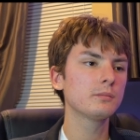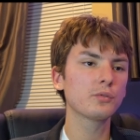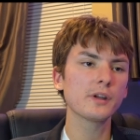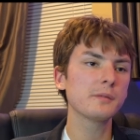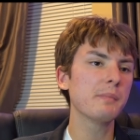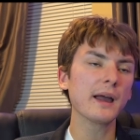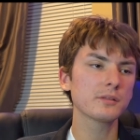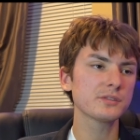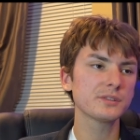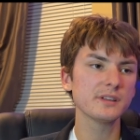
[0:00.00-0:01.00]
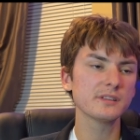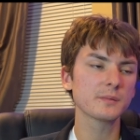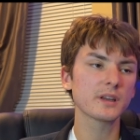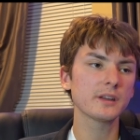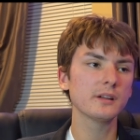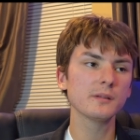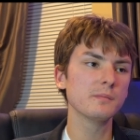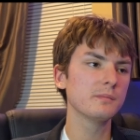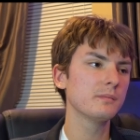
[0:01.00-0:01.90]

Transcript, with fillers: break boundaries, I'm not here to